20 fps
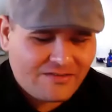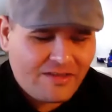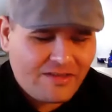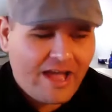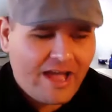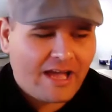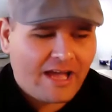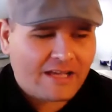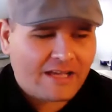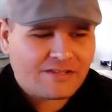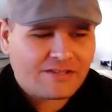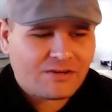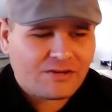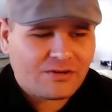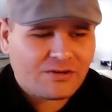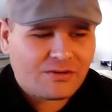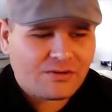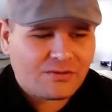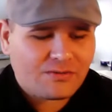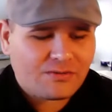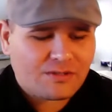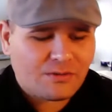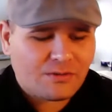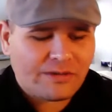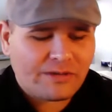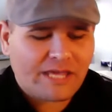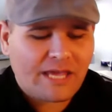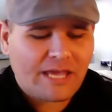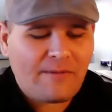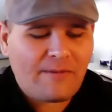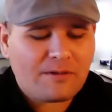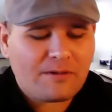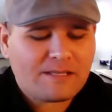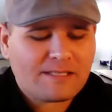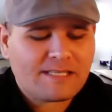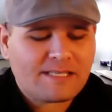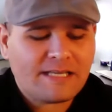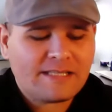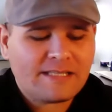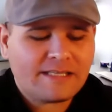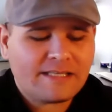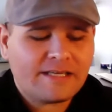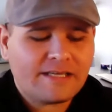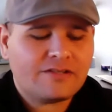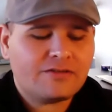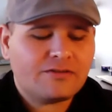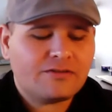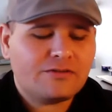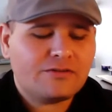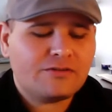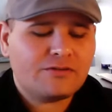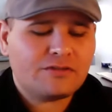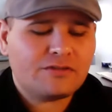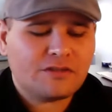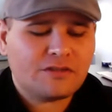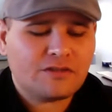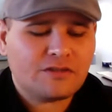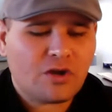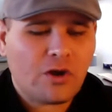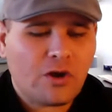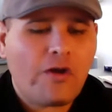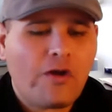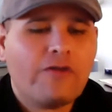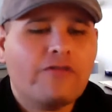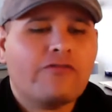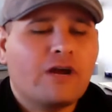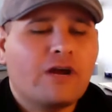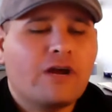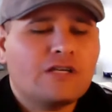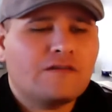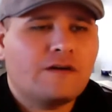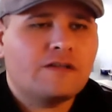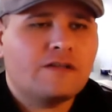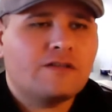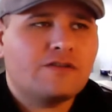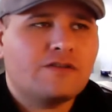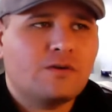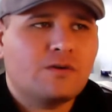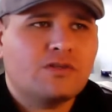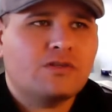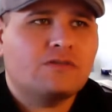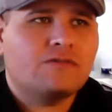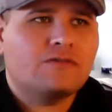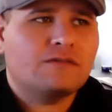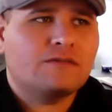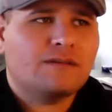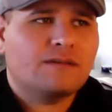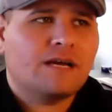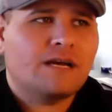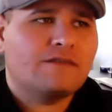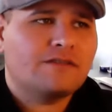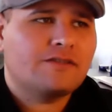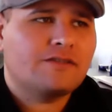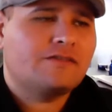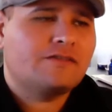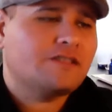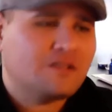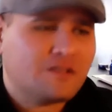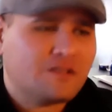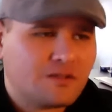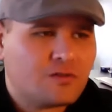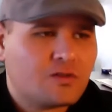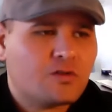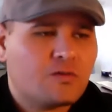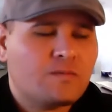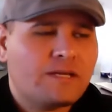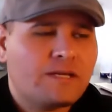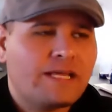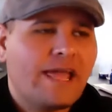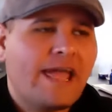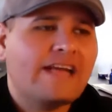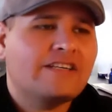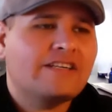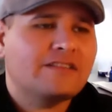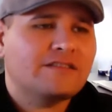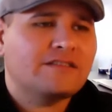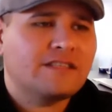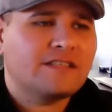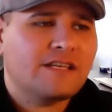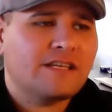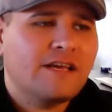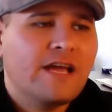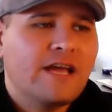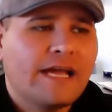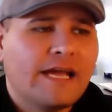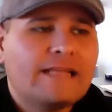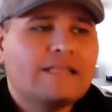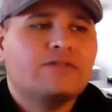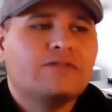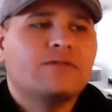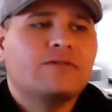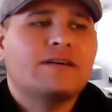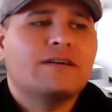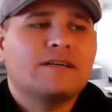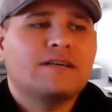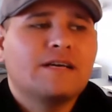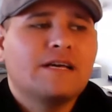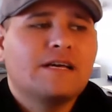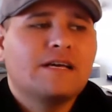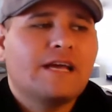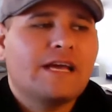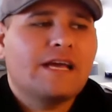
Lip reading: So yeah, so we came up with this idea to turn Fresh Fun Social from kind of just a social media agency into an